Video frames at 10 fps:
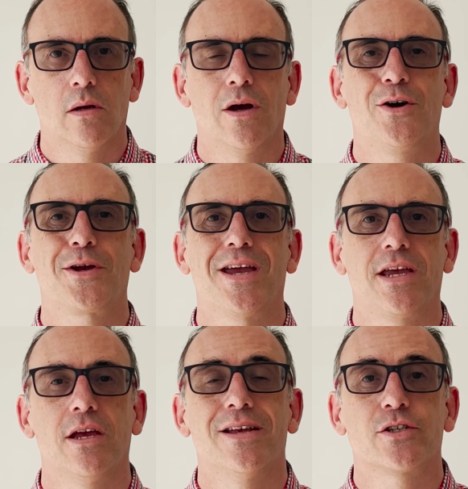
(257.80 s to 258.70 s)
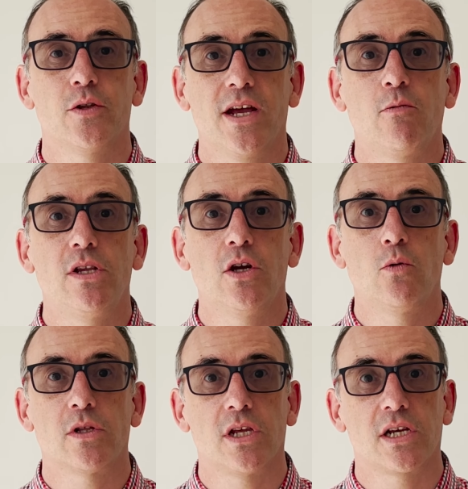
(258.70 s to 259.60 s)
Okay, so now we know
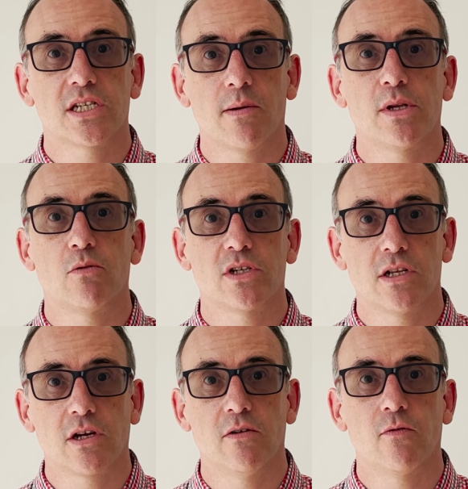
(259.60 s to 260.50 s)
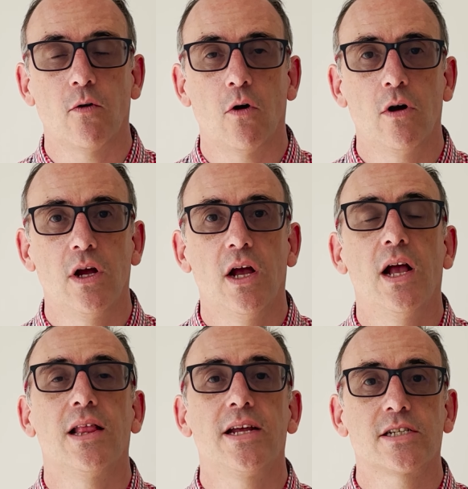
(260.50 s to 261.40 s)
what the examiner is looking for.
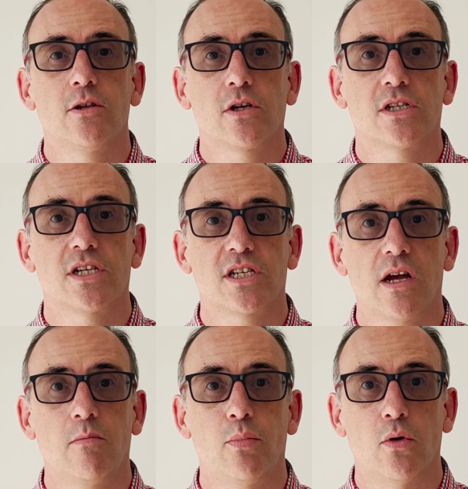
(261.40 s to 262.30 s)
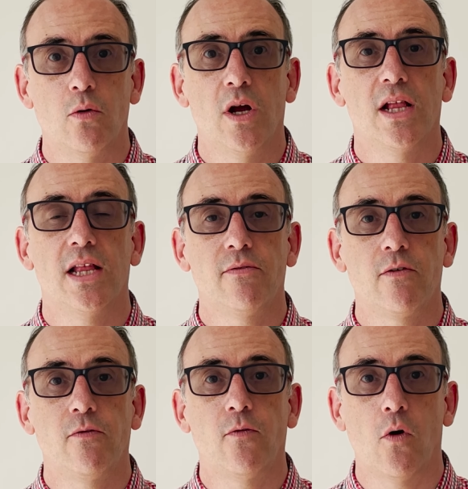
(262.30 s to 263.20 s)
Let's look at the sample Level
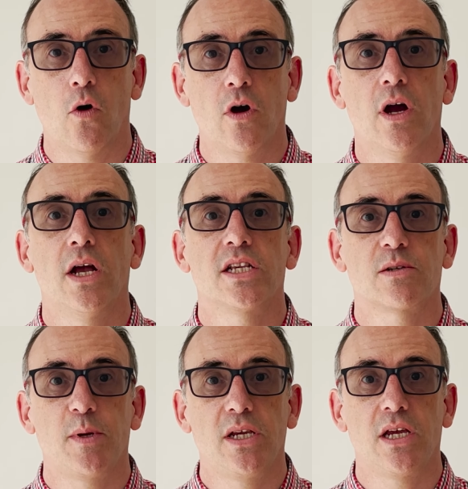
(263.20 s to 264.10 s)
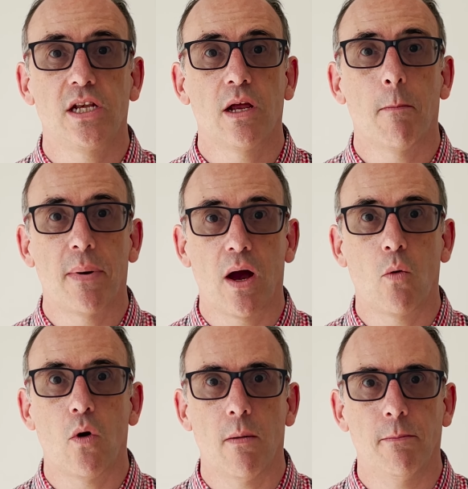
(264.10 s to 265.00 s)
4 speaking
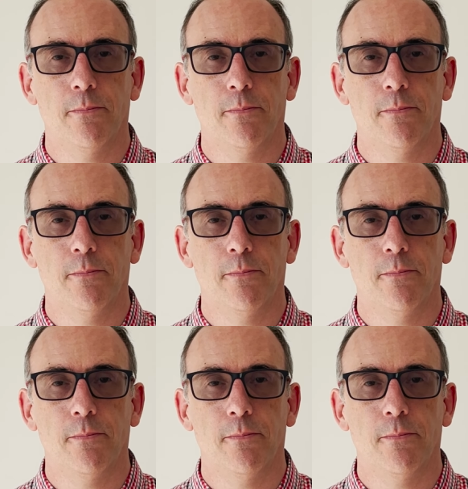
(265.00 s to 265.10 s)
Part 1.